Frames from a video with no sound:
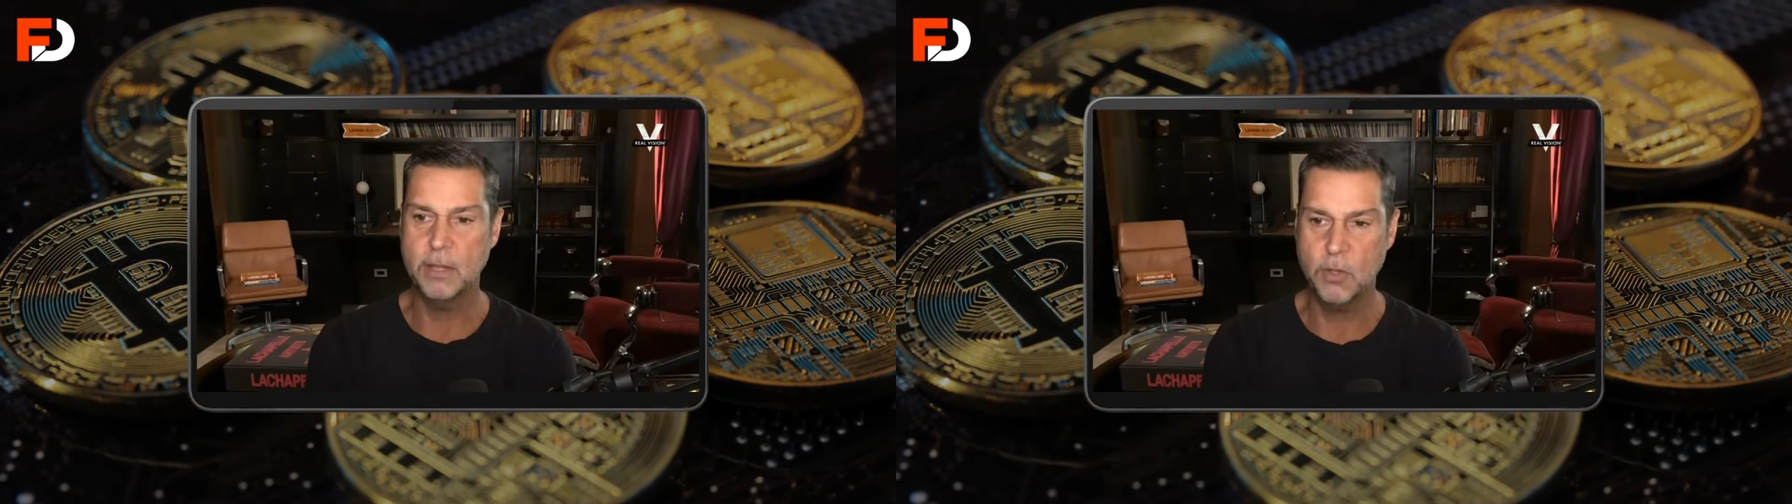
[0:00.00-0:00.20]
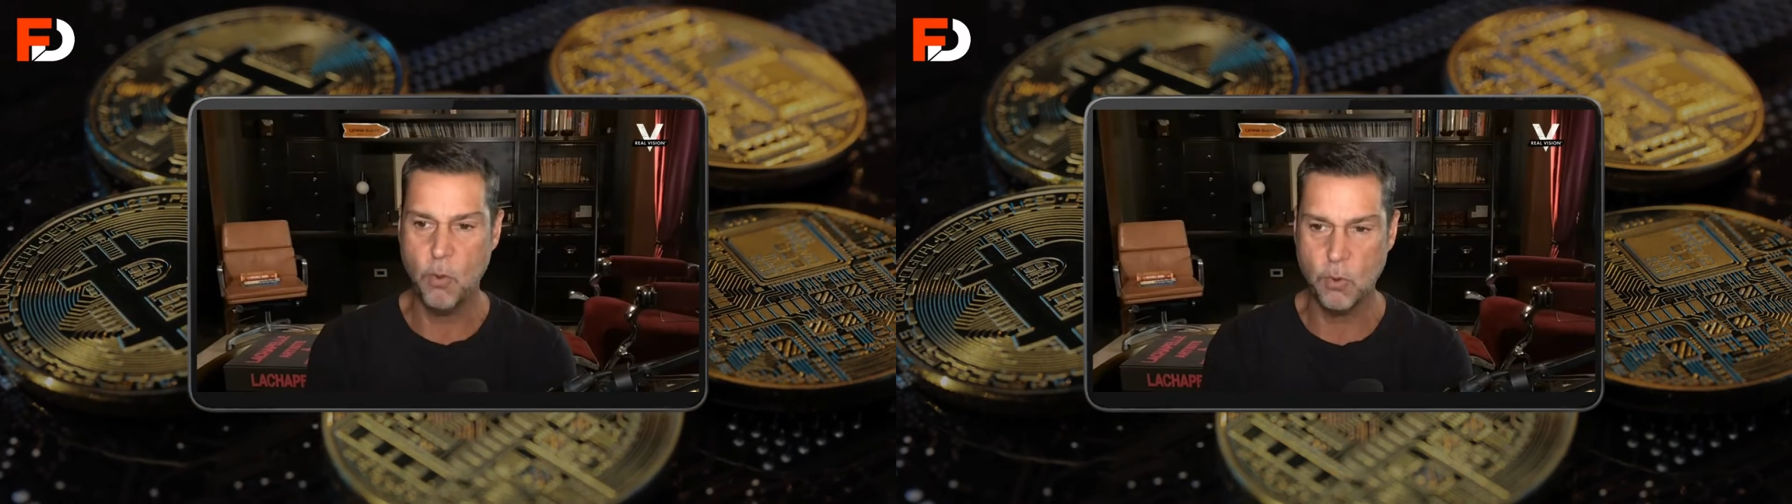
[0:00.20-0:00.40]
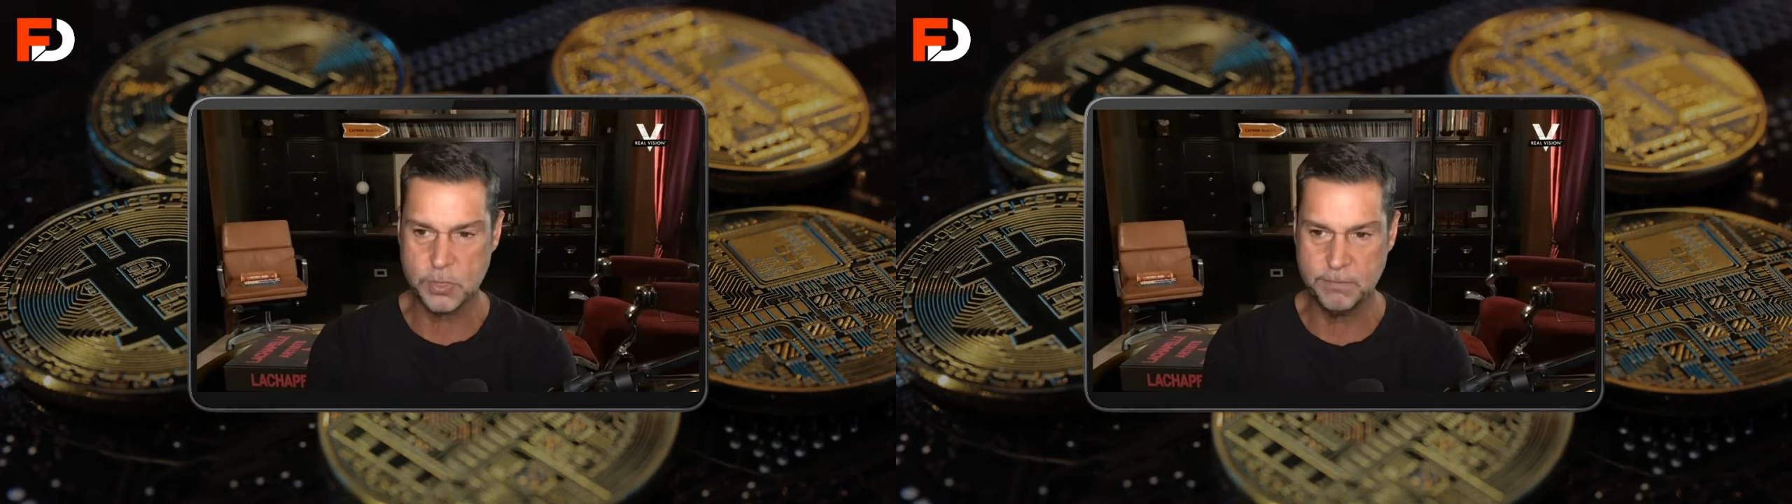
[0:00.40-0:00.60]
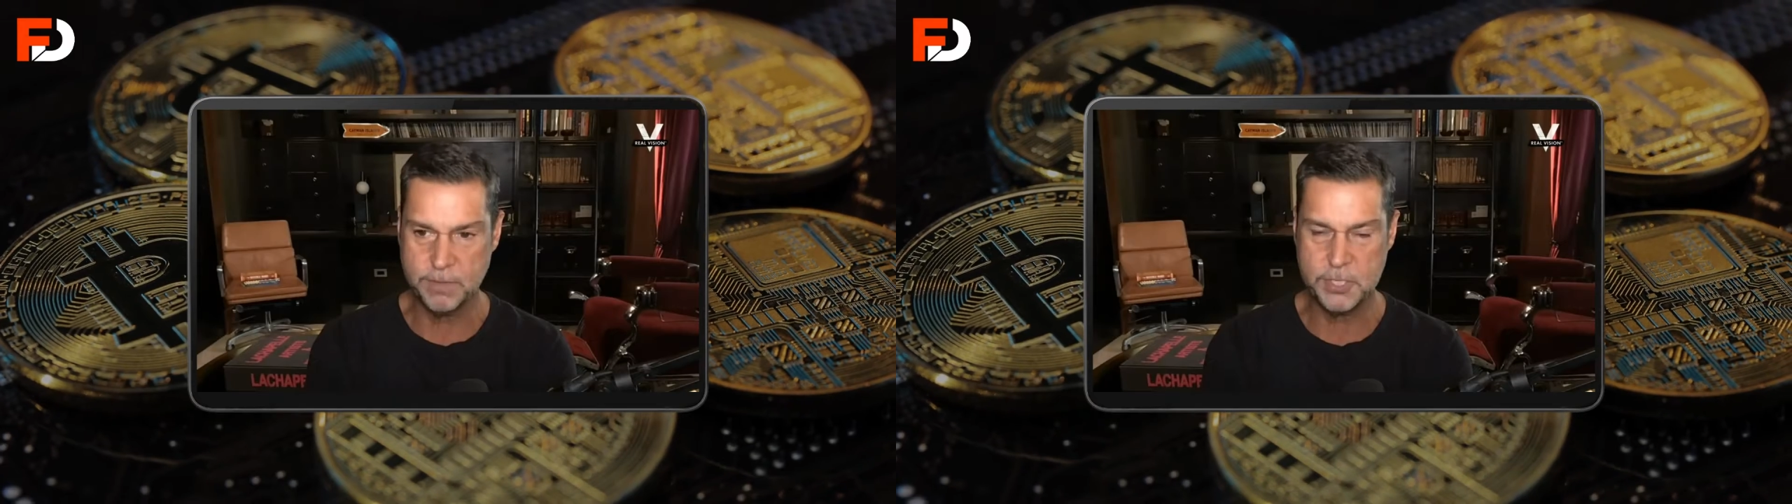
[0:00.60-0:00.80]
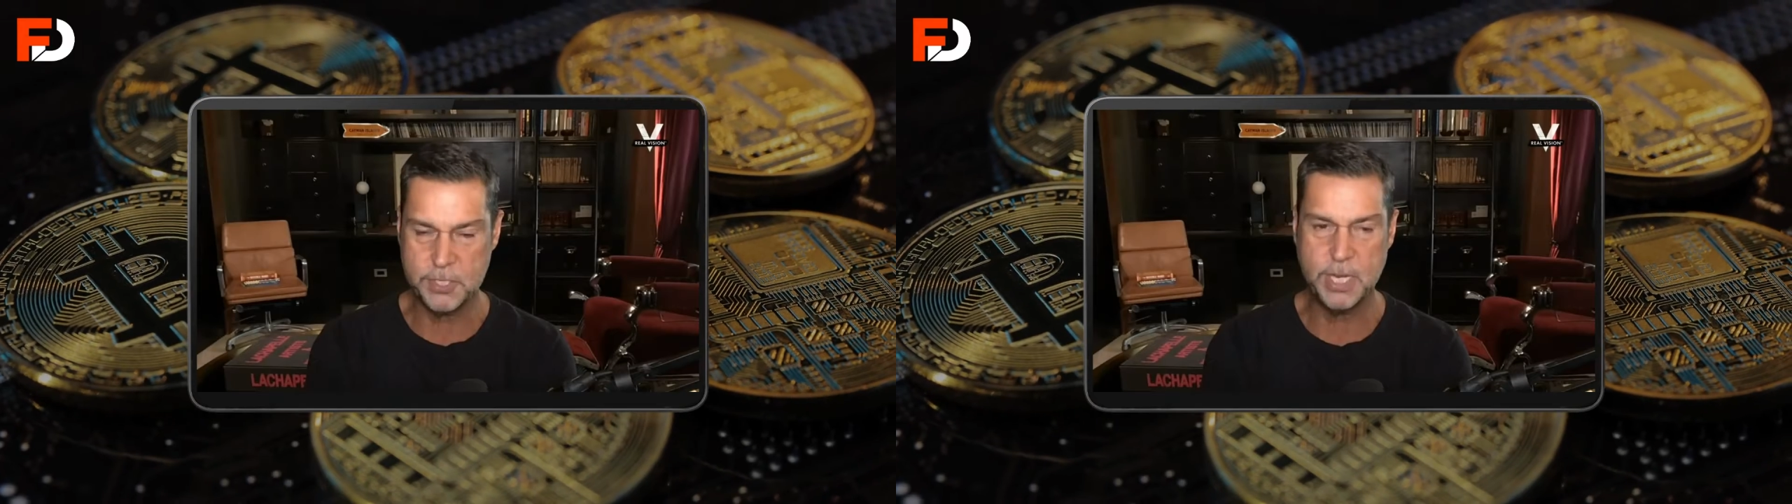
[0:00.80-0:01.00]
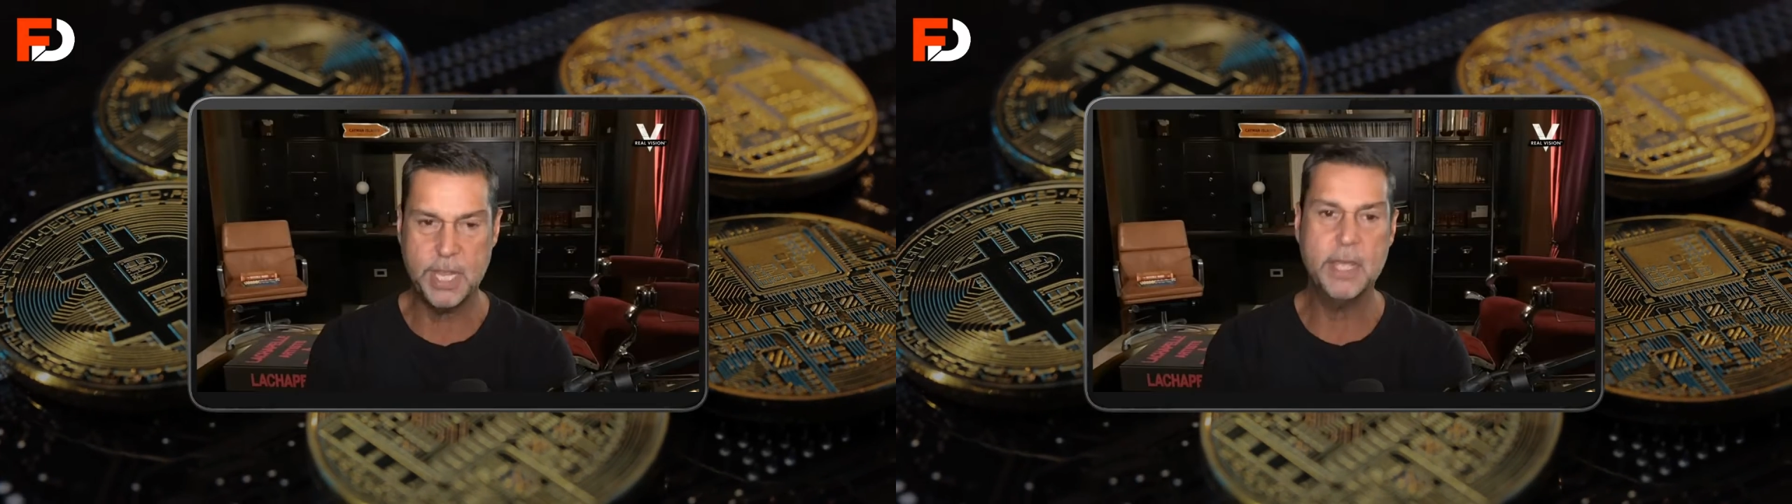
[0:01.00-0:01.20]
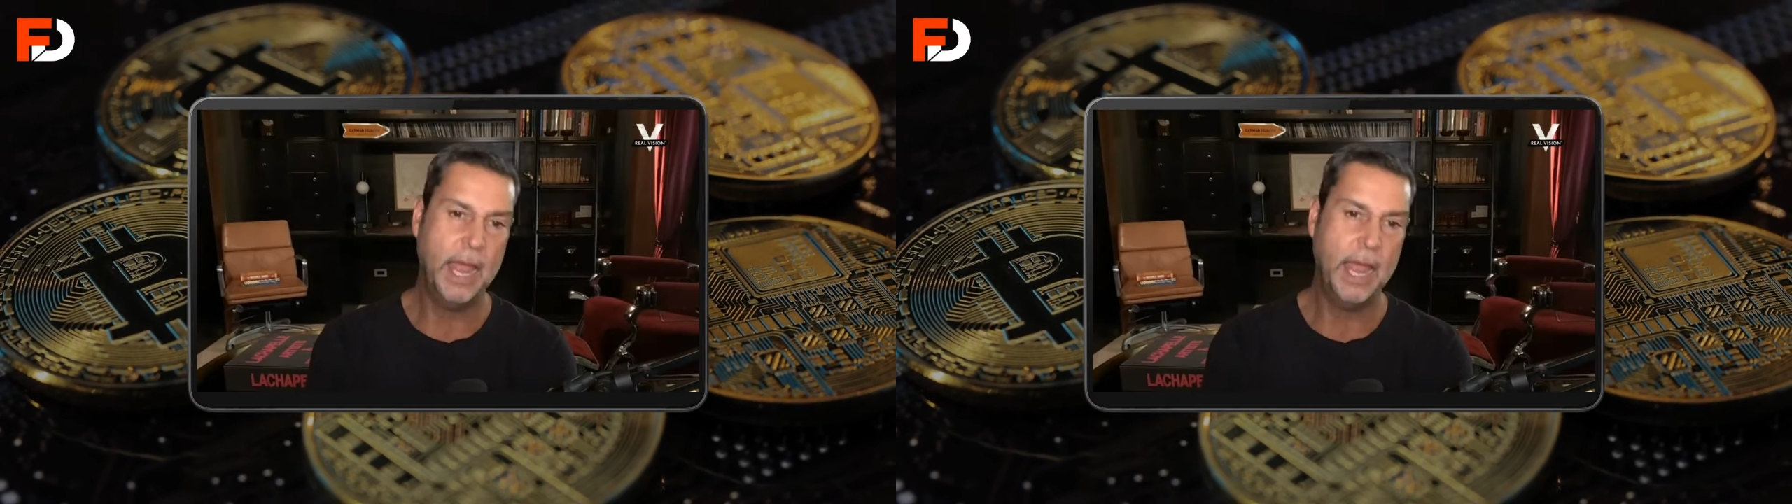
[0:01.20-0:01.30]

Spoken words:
quarter of this year